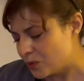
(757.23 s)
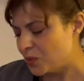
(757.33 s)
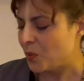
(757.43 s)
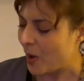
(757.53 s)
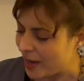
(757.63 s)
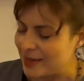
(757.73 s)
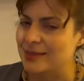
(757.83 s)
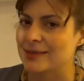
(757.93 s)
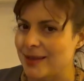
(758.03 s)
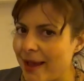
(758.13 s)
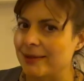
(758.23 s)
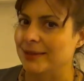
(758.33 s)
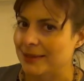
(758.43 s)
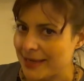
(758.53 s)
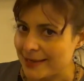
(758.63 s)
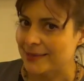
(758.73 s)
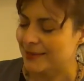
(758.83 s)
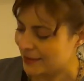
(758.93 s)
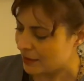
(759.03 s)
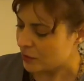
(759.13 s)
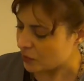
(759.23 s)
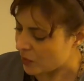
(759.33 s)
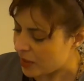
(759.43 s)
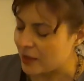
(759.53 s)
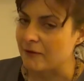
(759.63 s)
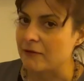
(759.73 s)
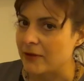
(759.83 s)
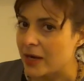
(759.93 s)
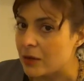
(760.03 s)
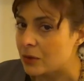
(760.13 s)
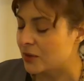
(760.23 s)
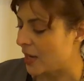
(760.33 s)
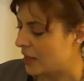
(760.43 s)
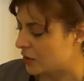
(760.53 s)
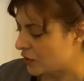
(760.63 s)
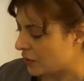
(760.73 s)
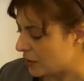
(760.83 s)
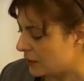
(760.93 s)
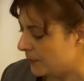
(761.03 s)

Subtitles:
twice at least, so you get a very good texture.